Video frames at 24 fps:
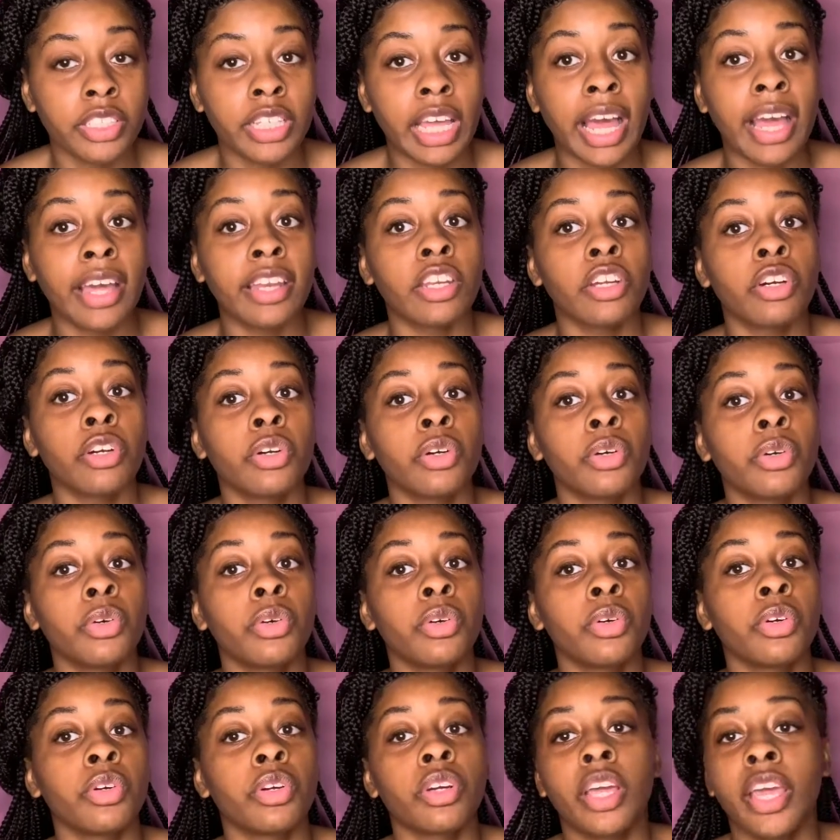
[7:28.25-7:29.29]
I know,
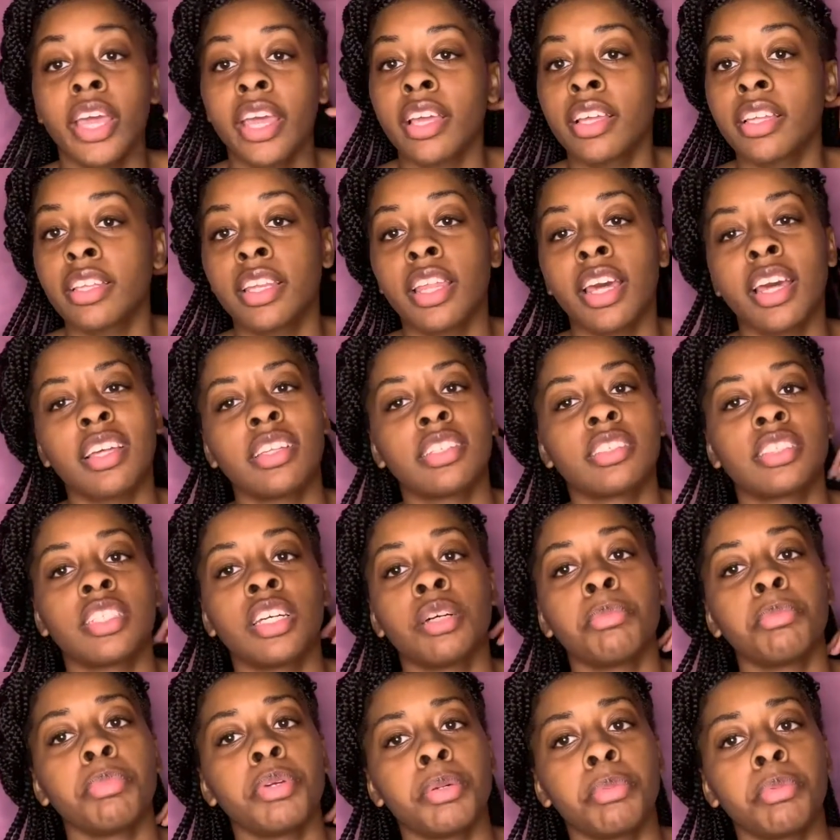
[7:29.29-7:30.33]
and
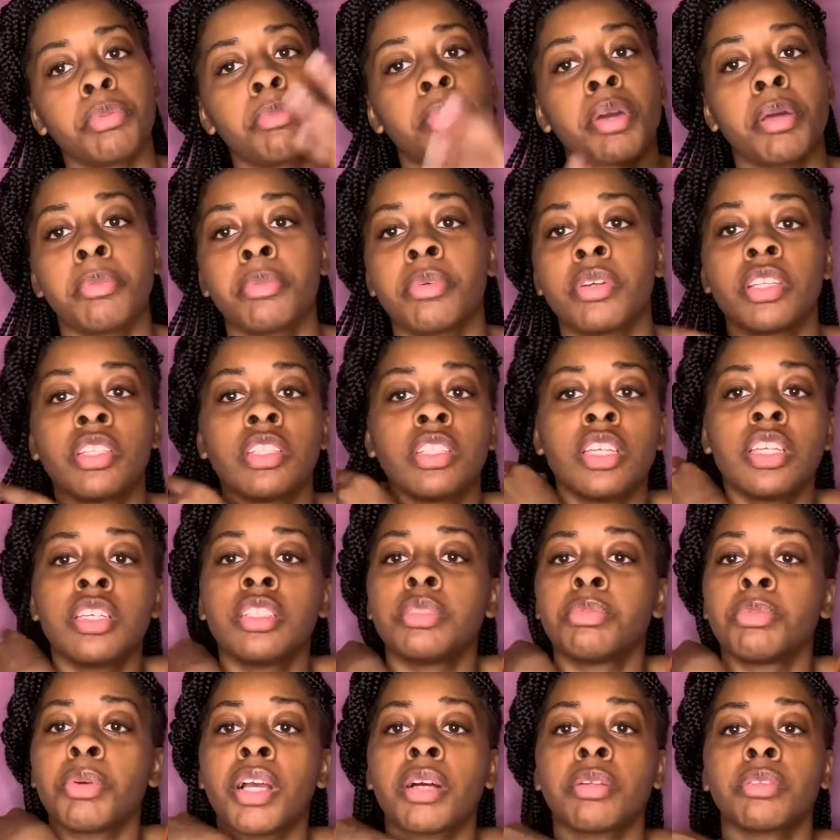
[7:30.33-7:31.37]
some people, maybe it's
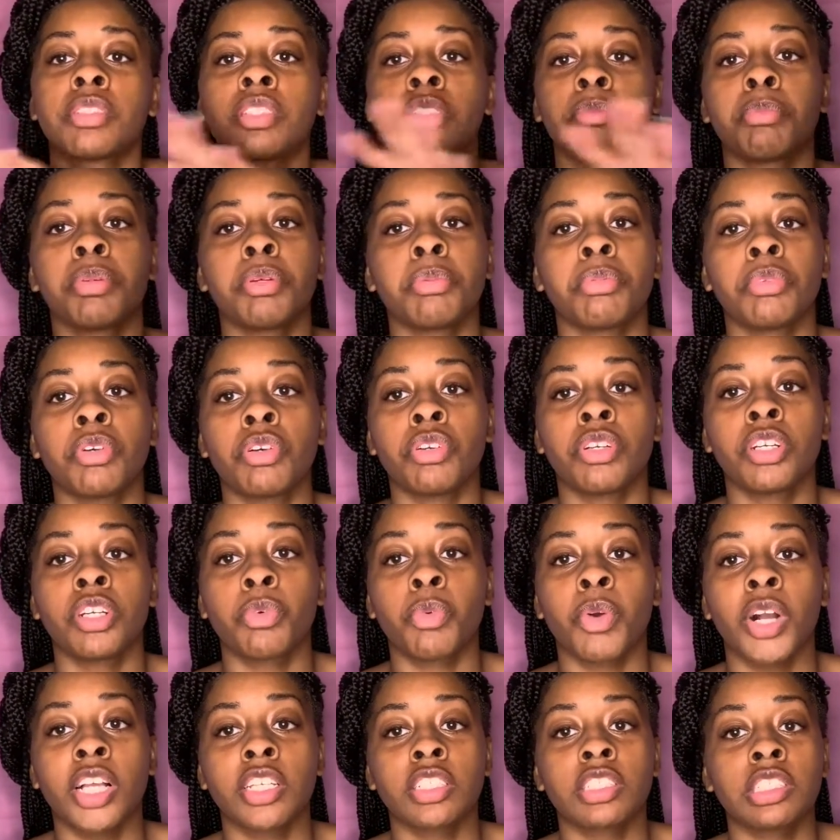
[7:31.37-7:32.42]
probably some people on here
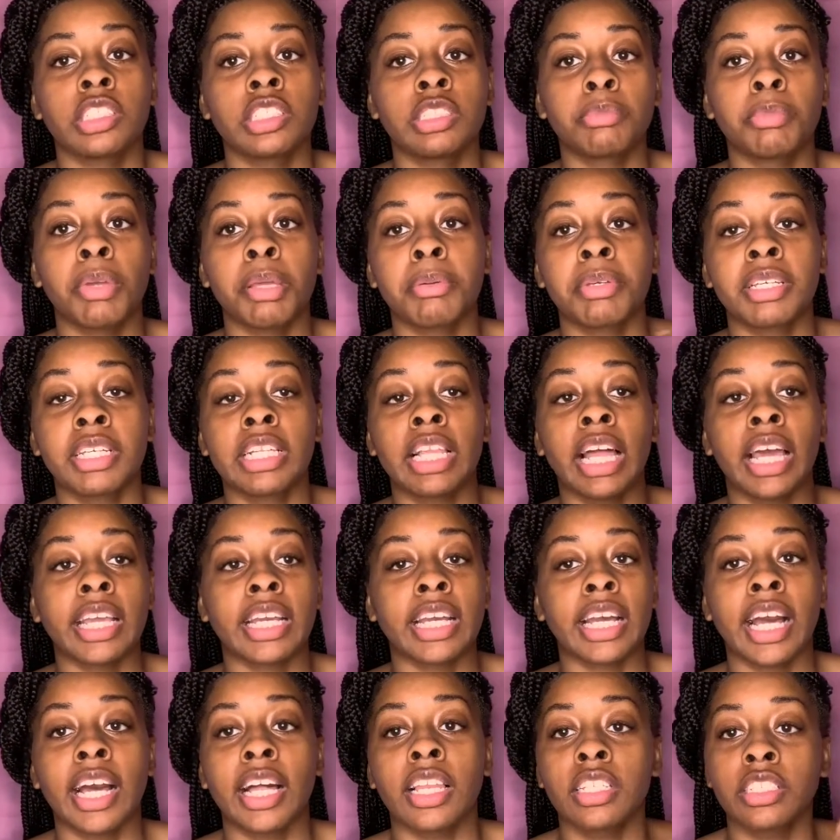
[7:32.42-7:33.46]
watching this, maybe like
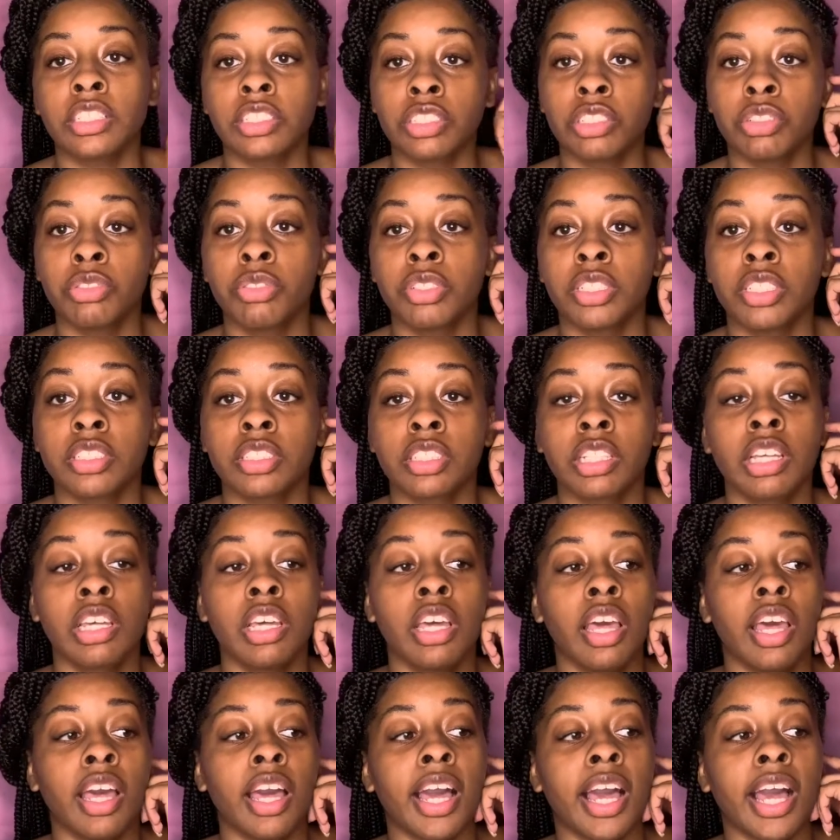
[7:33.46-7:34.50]
college students.
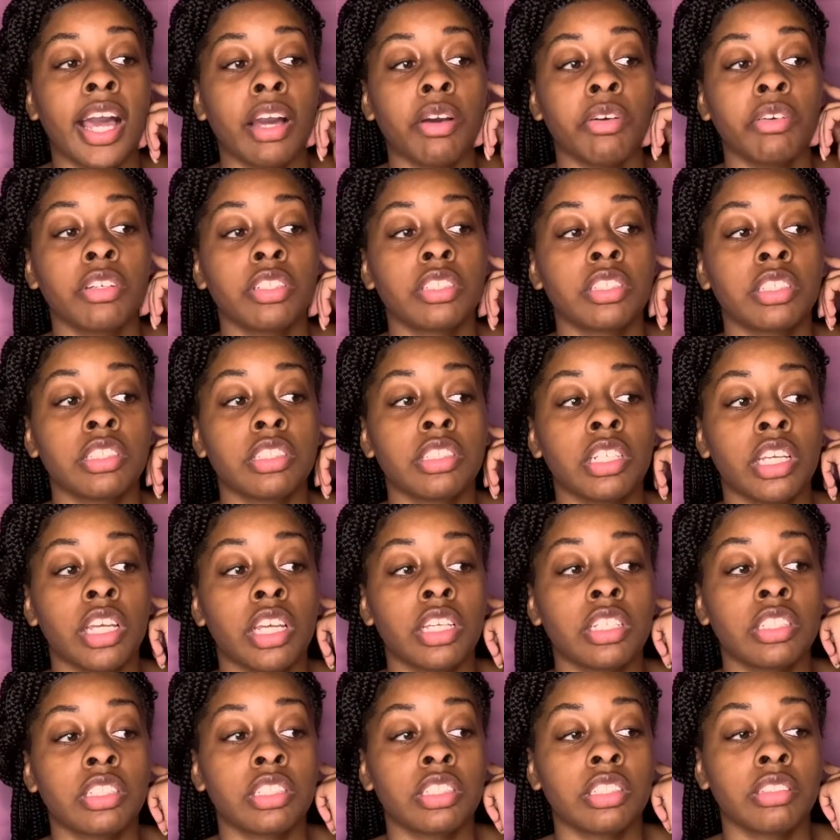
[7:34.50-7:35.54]
I would
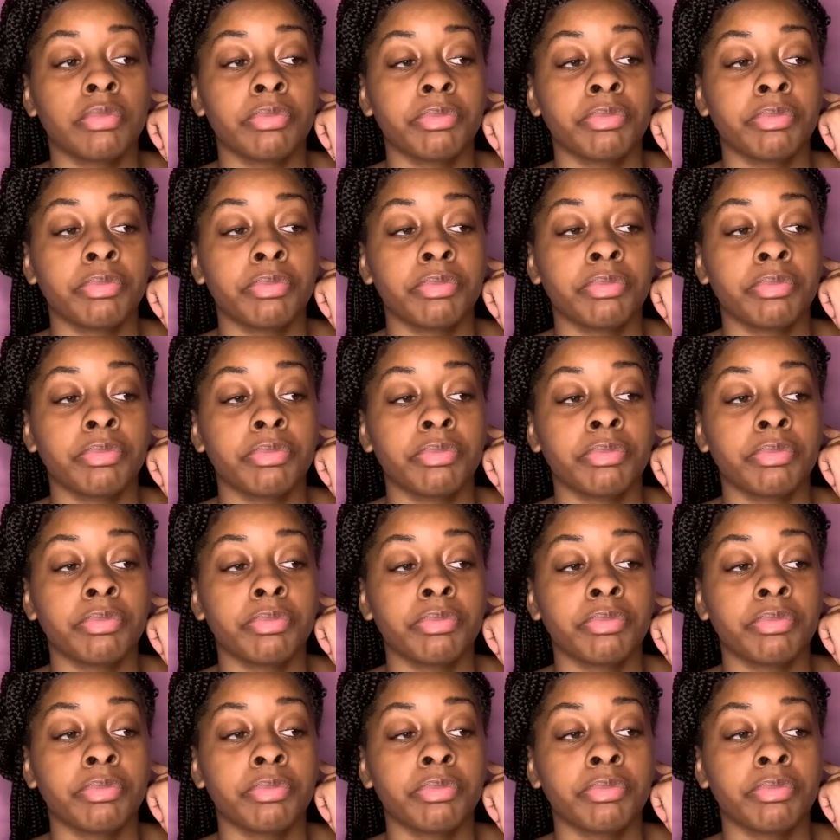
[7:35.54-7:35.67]
suggest,